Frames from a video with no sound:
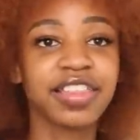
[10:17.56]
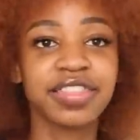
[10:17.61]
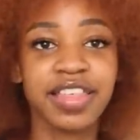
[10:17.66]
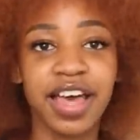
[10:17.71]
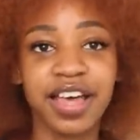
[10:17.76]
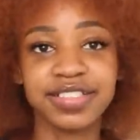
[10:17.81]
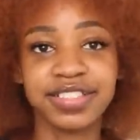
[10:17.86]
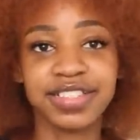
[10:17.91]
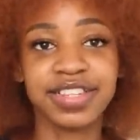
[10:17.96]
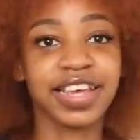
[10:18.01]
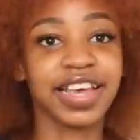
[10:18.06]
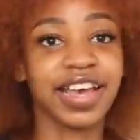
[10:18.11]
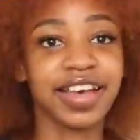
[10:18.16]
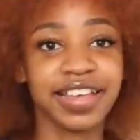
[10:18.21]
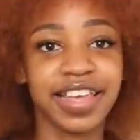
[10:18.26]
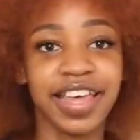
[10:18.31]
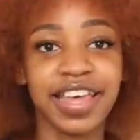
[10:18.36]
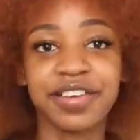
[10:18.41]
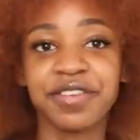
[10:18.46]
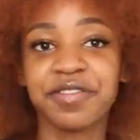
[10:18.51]
Thursday,
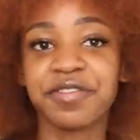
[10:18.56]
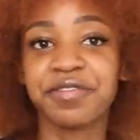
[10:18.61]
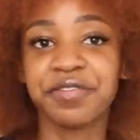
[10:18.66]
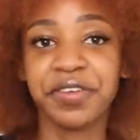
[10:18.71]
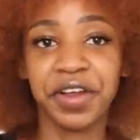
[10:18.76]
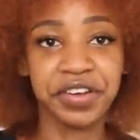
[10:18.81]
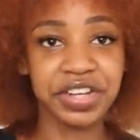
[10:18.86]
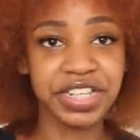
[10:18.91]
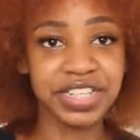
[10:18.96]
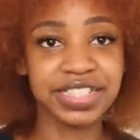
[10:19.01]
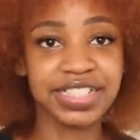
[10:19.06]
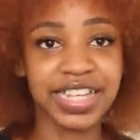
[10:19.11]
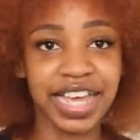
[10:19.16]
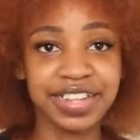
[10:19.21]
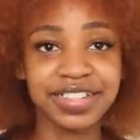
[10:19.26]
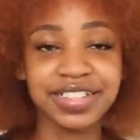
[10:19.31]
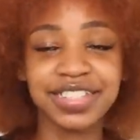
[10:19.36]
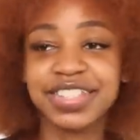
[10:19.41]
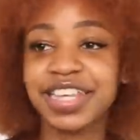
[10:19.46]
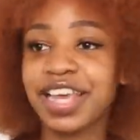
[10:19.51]
again, very
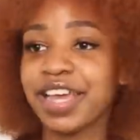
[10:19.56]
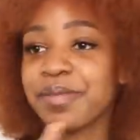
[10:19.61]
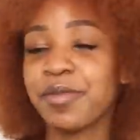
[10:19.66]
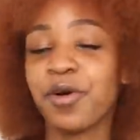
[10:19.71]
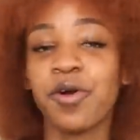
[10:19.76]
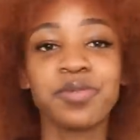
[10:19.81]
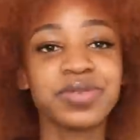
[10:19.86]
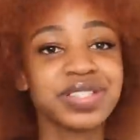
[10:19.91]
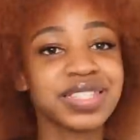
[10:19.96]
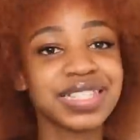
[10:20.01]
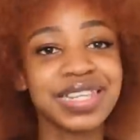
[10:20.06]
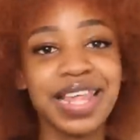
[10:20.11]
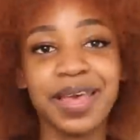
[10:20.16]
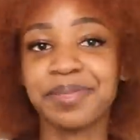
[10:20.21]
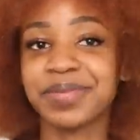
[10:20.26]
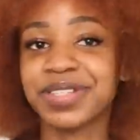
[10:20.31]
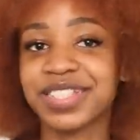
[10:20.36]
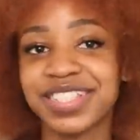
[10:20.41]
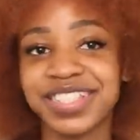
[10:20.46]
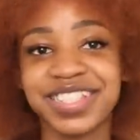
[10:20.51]
intense, came home,
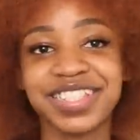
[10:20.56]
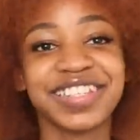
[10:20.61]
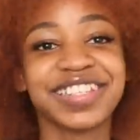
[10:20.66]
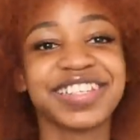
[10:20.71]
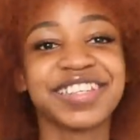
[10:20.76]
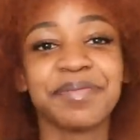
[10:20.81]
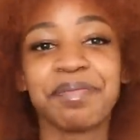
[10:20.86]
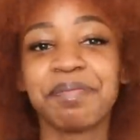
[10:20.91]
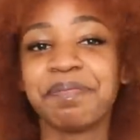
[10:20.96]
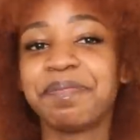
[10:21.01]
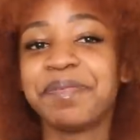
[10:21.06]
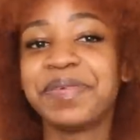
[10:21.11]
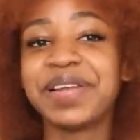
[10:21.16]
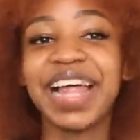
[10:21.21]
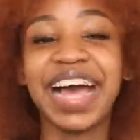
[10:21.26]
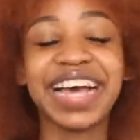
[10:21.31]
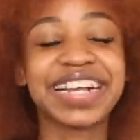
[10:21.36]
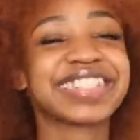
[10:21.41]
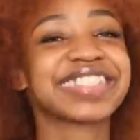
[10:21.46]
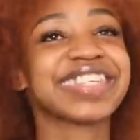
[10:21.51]
slept,
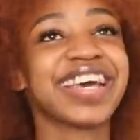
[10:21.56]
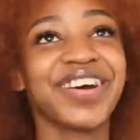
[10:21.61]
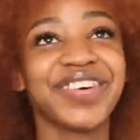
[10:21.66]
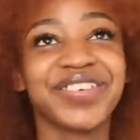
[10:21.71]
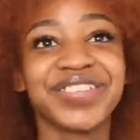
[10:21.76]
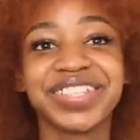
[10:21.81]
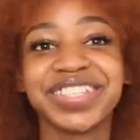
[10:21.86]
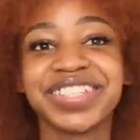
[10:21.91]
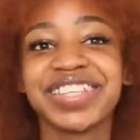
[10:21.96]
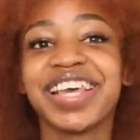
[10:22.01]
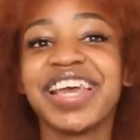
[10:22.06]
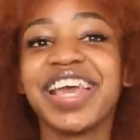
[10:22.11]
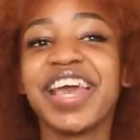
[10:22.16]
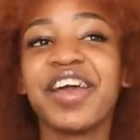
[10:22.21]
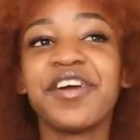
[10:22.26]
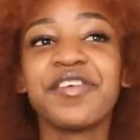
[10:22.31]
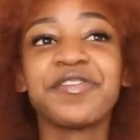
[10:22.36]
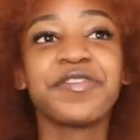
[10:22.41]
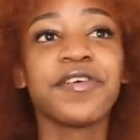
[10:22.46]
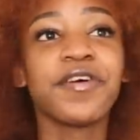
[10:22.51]
blacked out
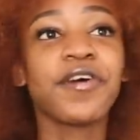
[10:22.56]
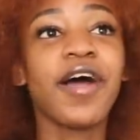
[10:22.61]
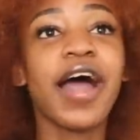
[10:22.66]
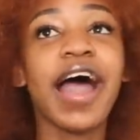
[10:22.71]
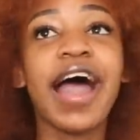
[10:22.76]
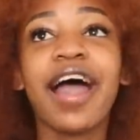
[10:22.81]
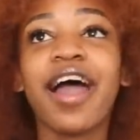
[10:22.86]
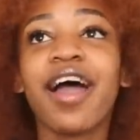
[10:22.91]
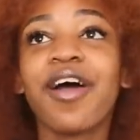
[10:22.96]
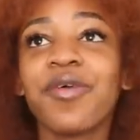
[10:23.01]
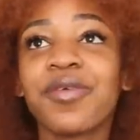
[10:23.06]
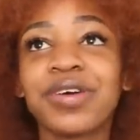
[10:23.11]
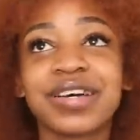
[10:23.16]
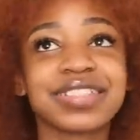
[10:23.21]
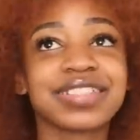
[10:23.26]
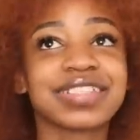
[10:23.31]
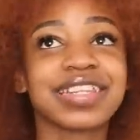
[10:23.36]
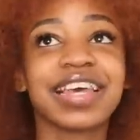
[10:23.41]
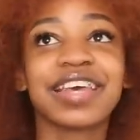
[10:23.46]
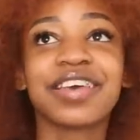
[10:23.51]
for
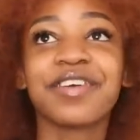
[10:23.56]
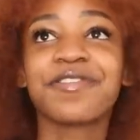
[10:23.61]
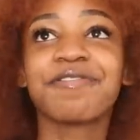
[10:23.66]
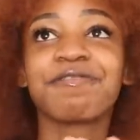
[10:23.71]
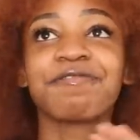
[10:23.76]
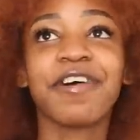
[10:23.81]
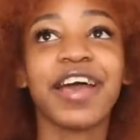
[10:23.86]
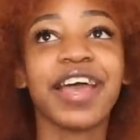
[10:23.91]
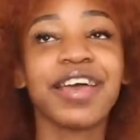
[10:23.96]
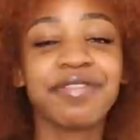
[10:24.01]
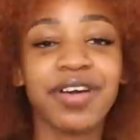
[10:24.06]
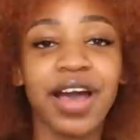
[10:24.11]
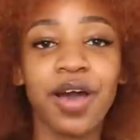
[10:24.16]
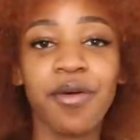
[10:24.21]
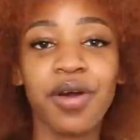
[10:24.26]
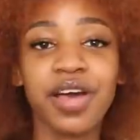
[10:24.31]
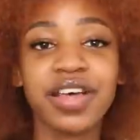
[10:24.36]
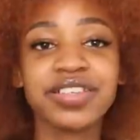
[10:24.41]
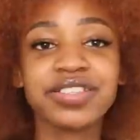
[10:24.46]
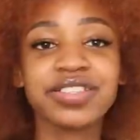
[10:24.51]
hours, like five
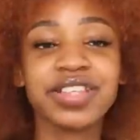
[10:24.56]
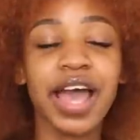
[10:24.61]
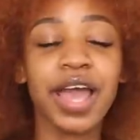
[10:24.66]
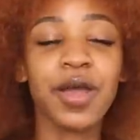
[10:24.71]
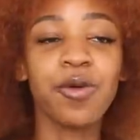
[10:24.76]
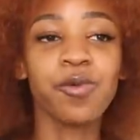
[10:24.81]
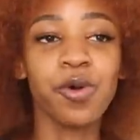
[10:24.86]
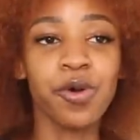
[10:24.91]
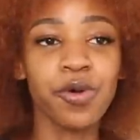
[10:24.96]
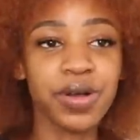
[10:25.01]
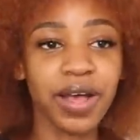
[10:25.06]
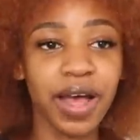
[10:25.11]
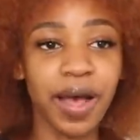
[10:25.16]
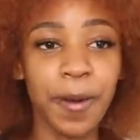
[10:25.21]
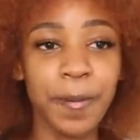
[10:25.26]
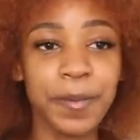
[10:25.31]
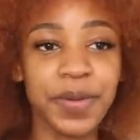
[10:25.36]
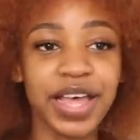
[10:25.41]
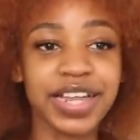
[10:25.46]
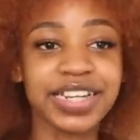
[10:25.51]
hours. I woke
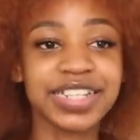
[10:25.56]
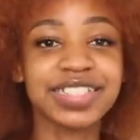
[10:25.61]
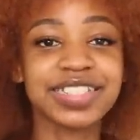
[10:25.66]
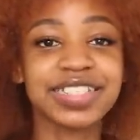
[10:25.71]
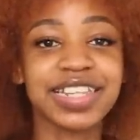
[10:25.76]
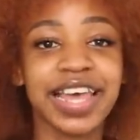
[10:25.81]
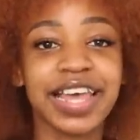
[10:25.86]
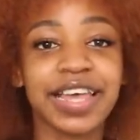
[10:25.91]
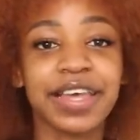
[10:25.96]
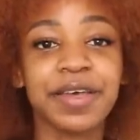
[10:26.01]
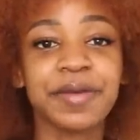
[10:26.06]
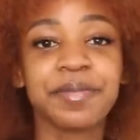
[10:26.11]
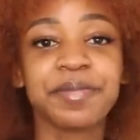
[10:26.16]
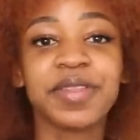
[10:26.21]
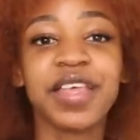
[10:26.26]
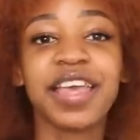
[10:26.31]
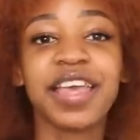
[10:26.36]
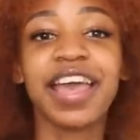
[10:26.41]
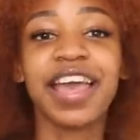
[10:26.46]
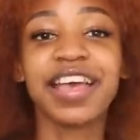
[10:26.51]
up and it's like,
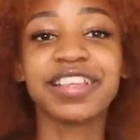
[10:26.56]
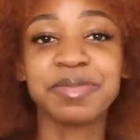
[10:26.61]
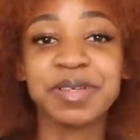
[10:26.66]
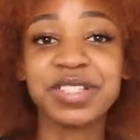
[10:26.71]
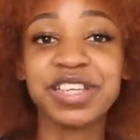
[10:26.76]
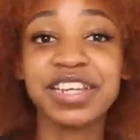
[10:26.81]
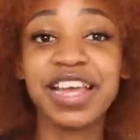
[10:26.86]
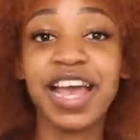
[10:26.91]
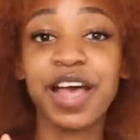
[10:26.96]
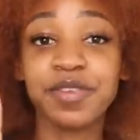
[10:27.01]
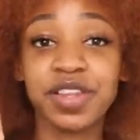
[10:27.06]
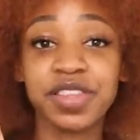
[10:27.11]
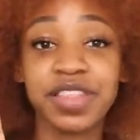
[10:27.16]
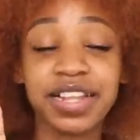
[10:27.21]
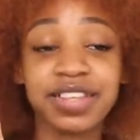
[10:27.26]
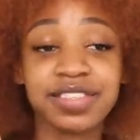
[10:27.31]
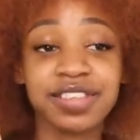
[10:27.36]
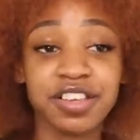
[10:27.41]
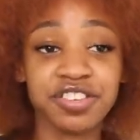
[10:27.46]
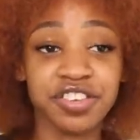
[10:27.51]
especially after
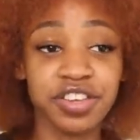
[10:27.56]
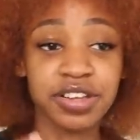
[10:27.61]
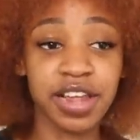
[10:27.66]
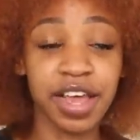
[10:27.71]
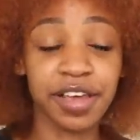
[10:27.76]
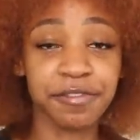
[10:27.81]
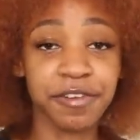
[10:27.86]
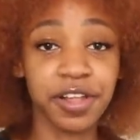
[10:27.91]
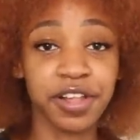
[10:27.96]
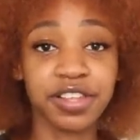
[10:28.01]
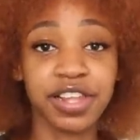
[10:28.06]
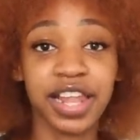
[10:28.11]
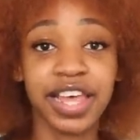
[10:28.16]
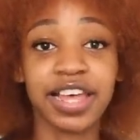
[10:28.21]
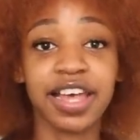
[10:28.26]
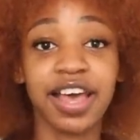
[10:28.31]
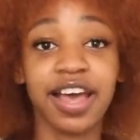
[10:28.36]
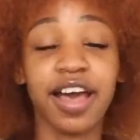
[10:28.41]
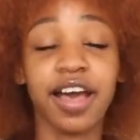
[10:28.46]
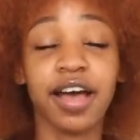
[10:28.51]
that session, I felt
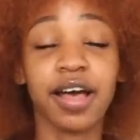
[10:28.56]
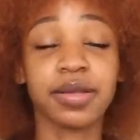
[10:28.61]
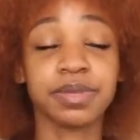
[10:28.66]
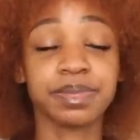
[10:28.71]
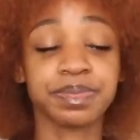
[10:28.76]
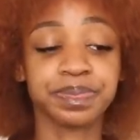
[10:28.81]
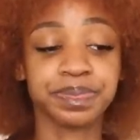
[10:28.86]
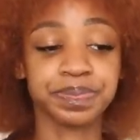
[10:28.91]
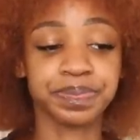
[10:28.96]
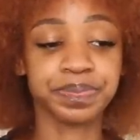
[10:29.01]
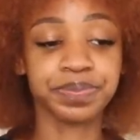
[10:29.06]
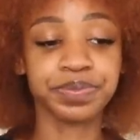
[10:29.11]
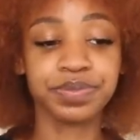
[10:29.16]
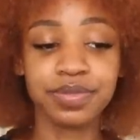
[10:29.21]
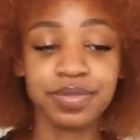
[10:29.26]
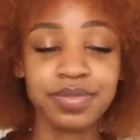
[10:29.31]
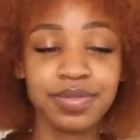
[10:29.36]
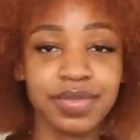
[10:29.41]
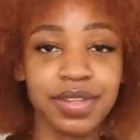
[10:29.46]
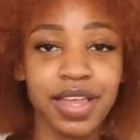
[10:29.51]
like um,
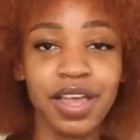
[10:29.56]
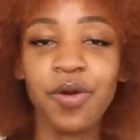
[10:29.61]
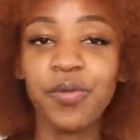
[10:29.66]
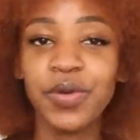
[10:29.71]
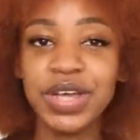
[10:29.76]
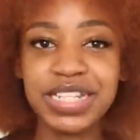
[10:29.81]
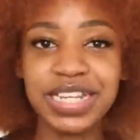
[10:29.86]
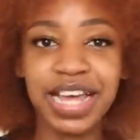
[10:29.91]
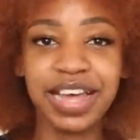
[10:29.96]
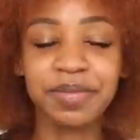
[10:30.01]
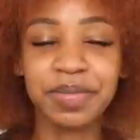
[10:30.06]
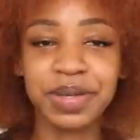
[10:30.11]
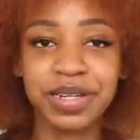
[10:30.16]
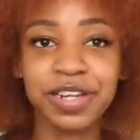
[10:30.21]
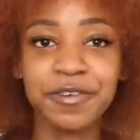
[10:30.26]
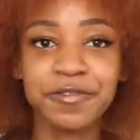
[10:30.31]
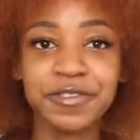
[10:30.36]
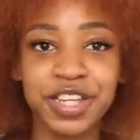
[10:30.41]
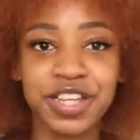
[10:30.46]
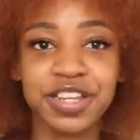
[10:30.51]
a weight had
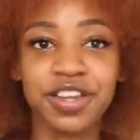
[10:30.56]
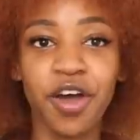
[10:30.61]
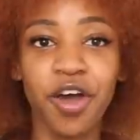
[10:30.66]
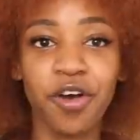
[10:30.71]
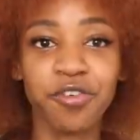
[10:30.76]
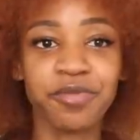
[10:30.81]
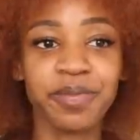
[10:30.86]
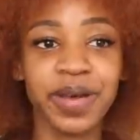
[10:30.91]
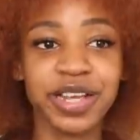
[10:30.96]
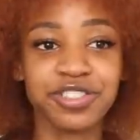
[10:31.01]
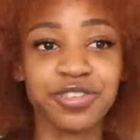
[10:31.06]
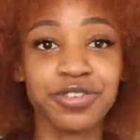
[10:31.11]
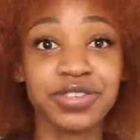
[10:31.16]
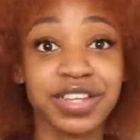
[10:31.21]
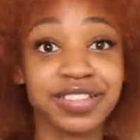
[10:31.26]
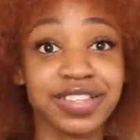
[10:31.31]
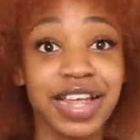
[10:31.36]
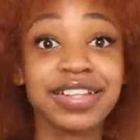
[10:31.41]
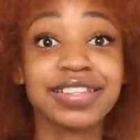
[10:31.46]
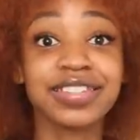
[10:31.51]
been lifted off my
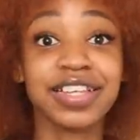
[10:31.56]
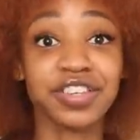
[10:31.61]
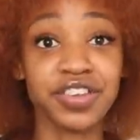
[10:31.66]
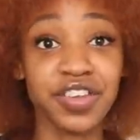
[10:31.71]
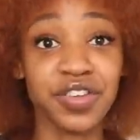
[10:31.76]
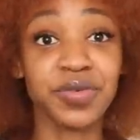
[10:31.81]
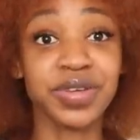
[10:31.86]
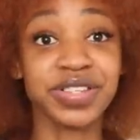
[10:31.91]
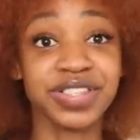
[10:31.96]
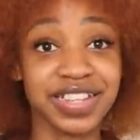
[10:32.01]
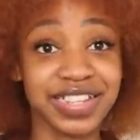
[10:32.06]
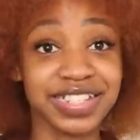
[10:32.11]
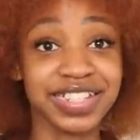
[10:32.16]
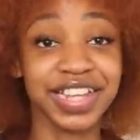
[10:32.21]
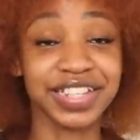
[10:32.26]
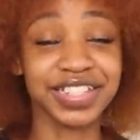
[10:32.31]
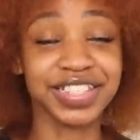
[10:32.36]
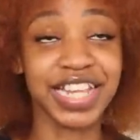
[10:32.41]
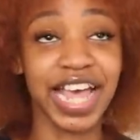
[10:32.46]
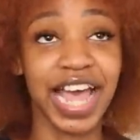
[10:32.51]
shoulders. That session was
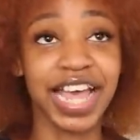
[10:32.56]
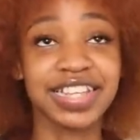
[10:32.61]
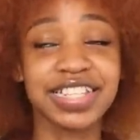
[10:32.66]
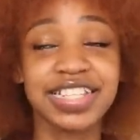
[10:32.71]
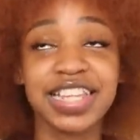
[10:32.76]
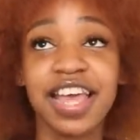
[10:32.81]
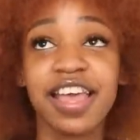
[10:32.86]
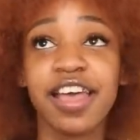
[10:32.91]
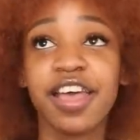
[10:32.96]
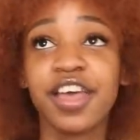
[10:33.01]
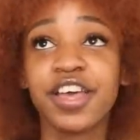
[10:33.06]
intense, guys.